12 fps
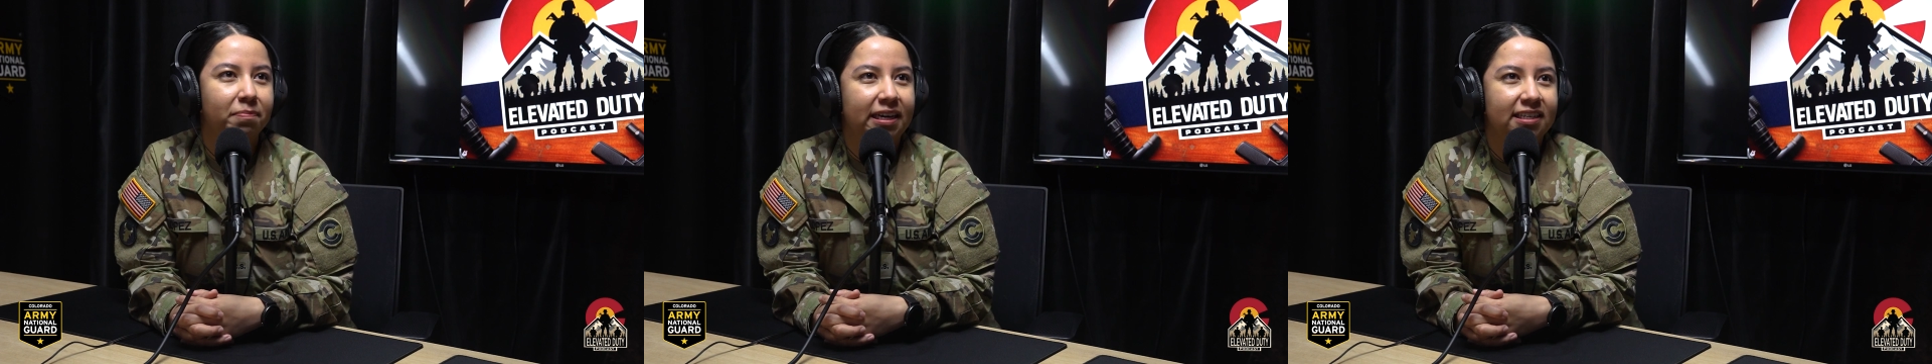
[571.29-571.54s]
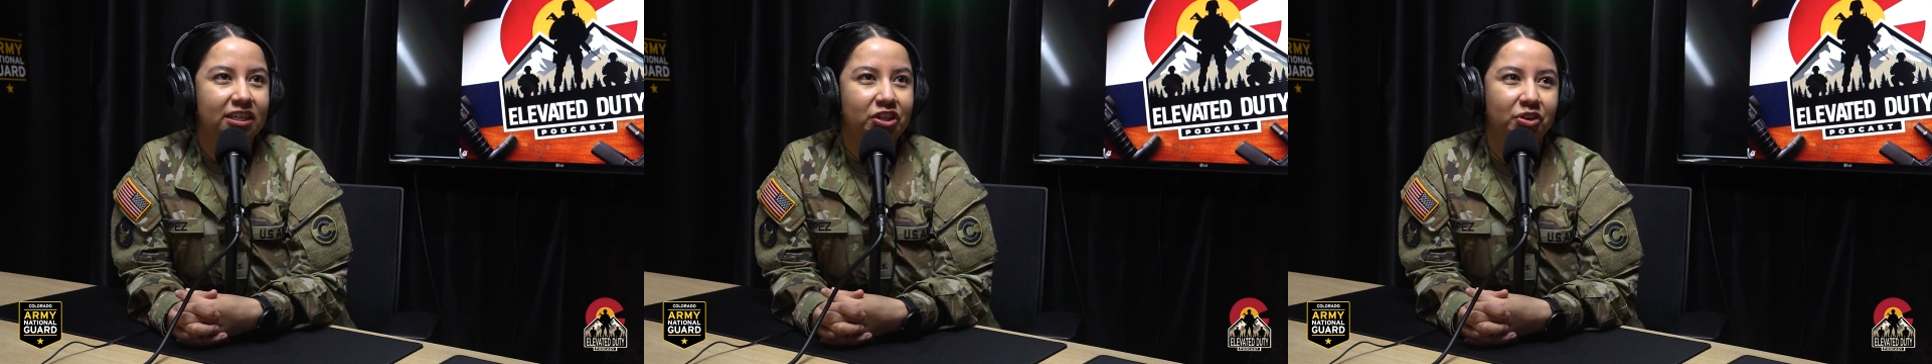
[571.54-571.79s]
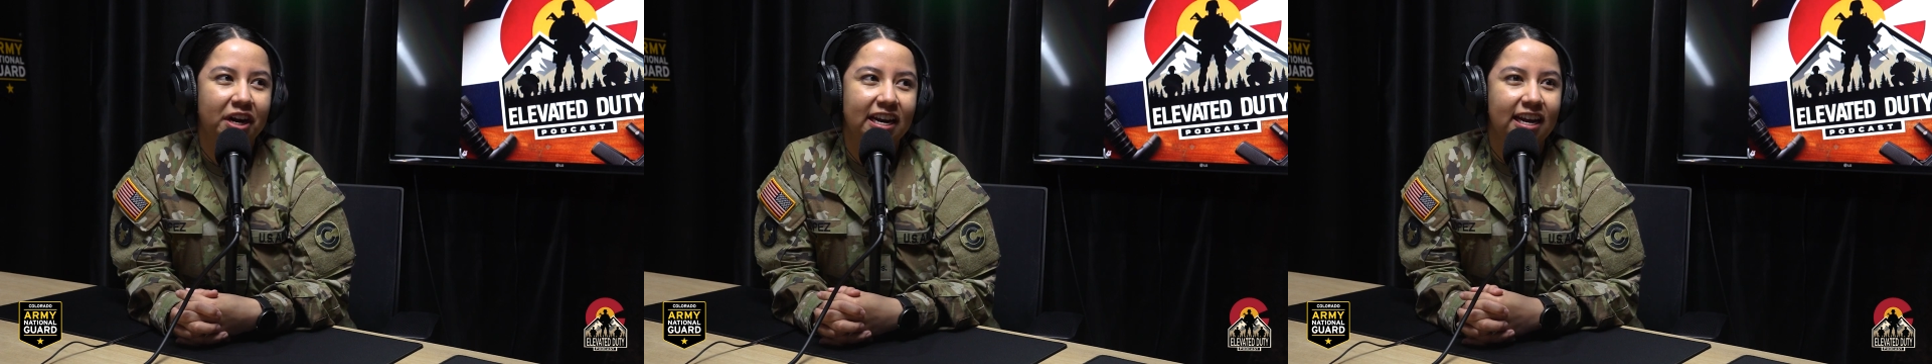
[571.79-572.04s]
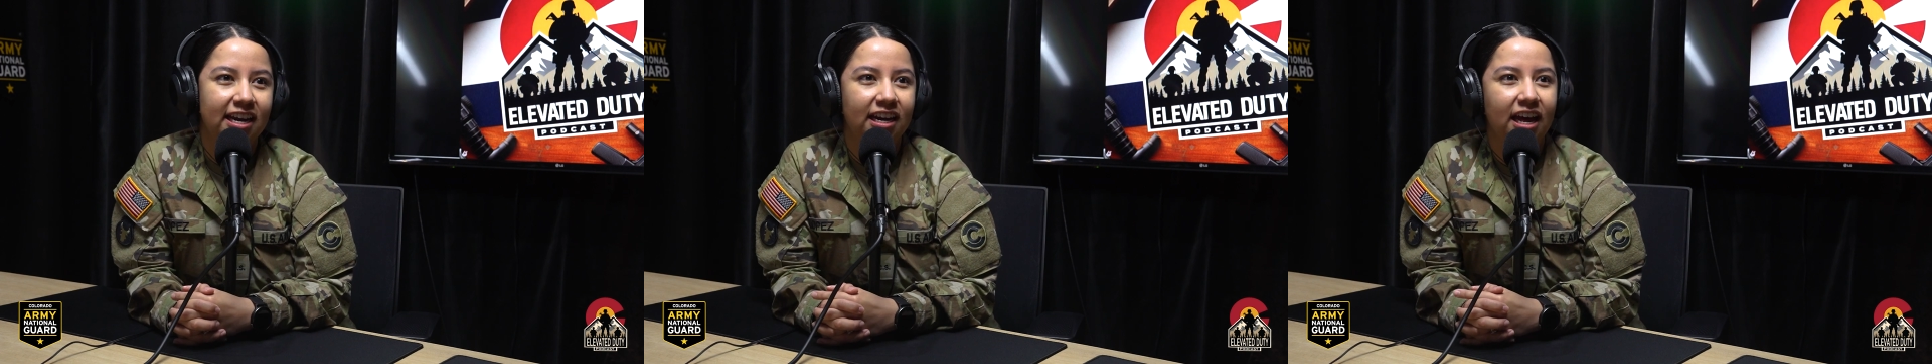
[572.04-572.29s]
basic
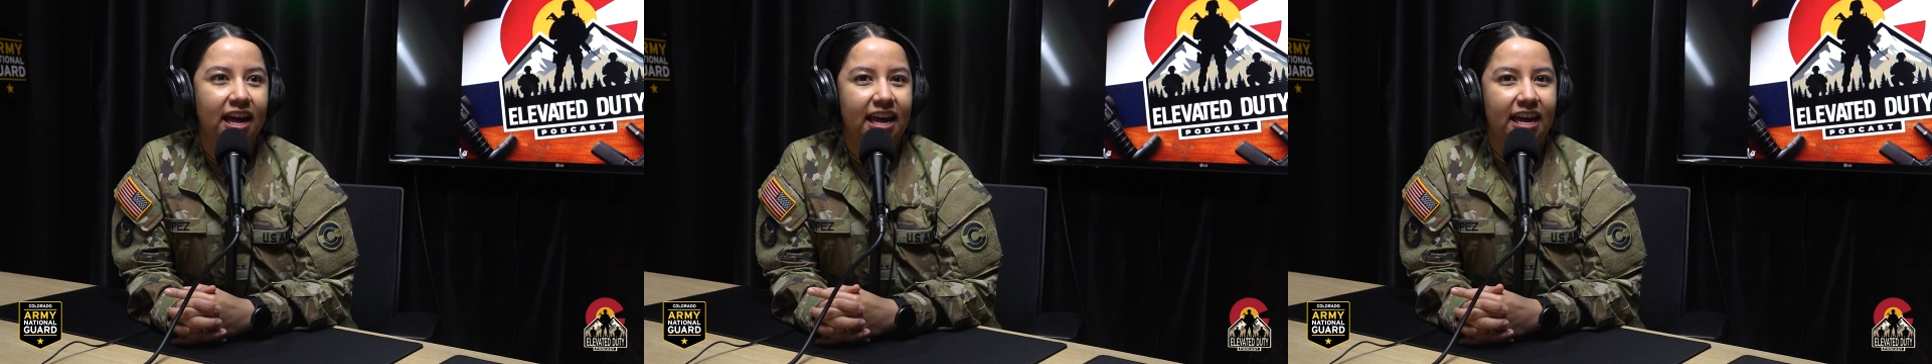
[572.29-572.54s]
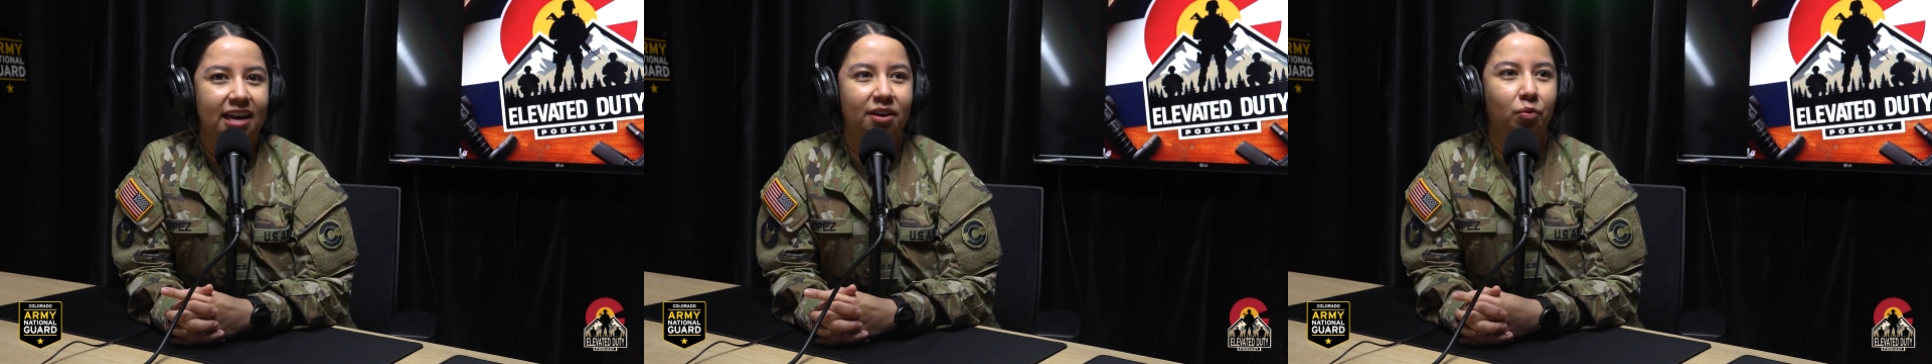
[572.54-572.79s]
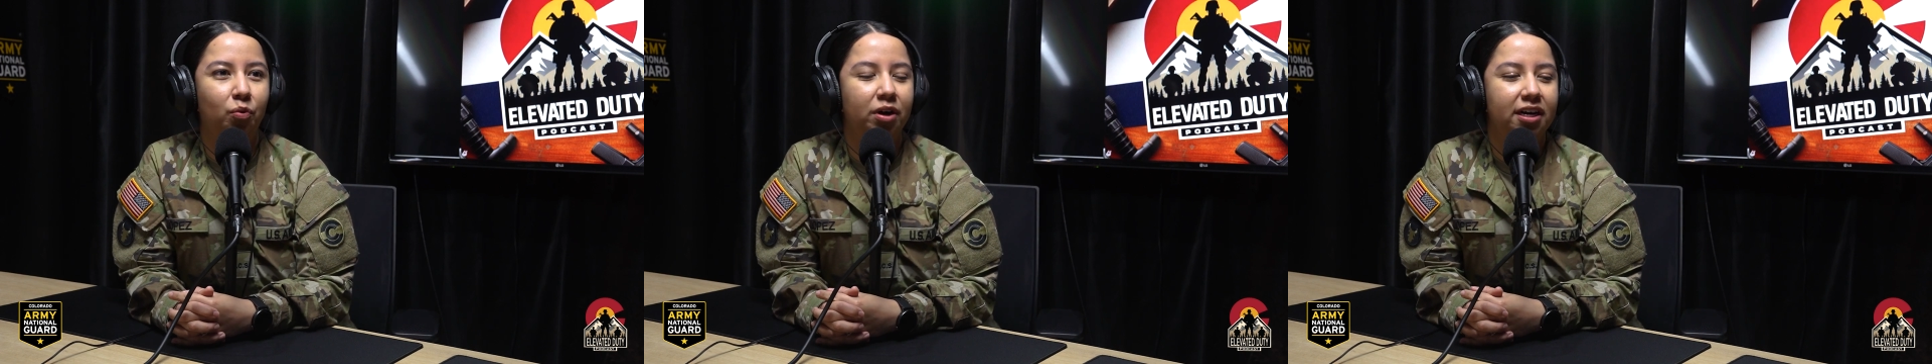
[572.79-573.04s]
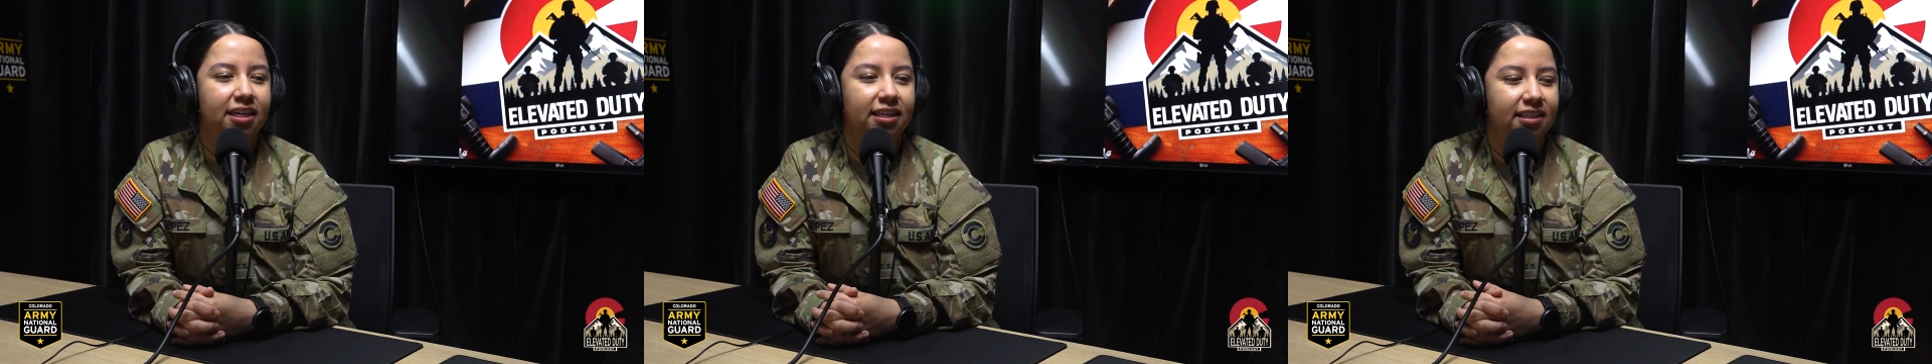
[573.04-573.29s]
training, it
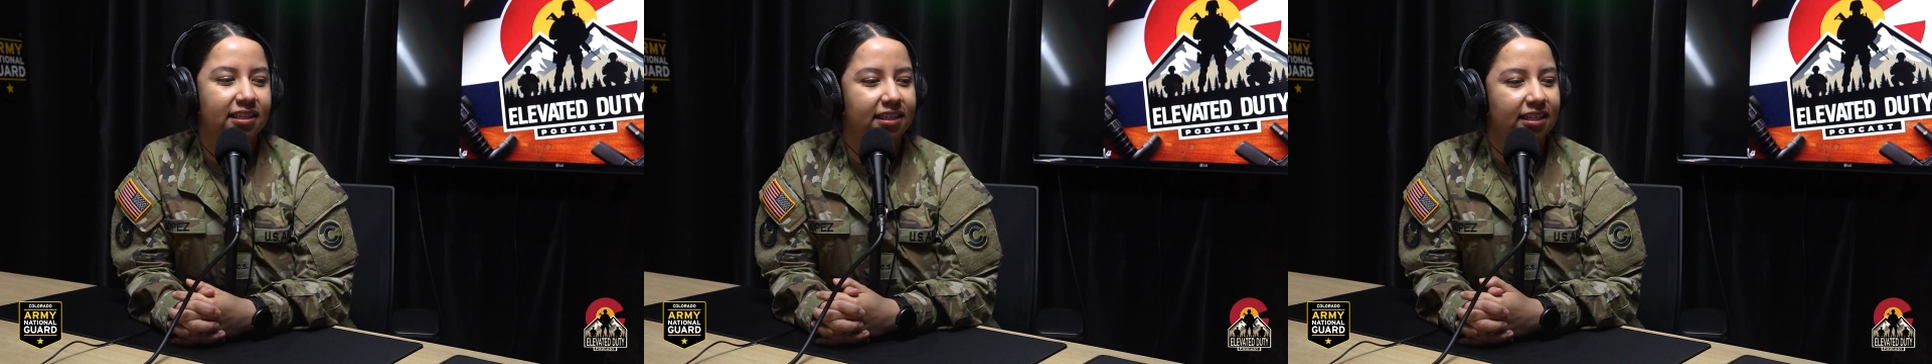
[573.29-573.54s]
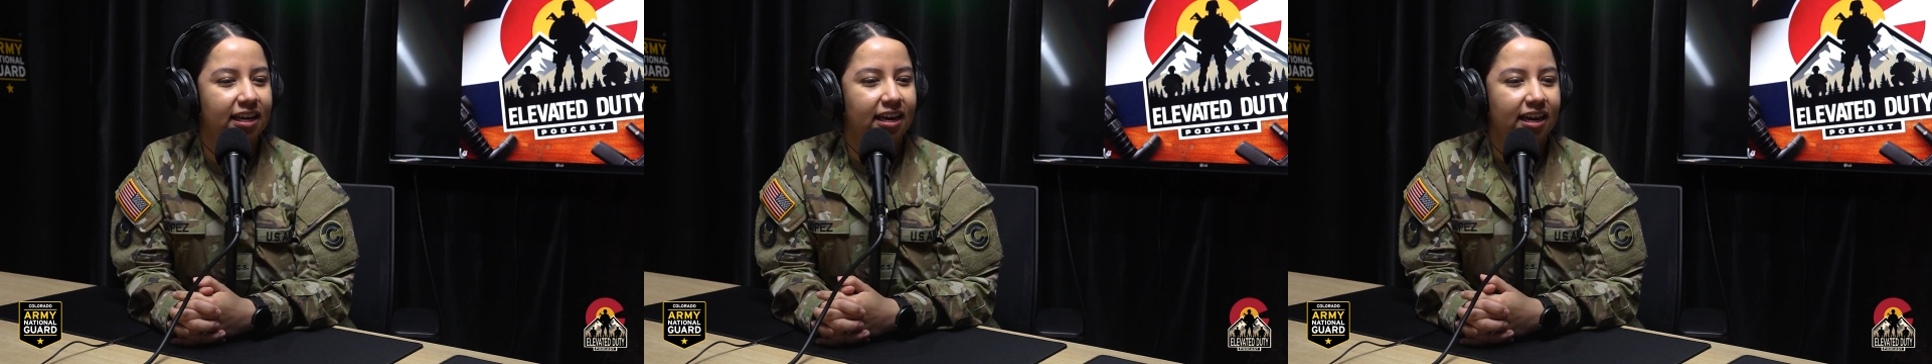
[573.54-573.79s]
was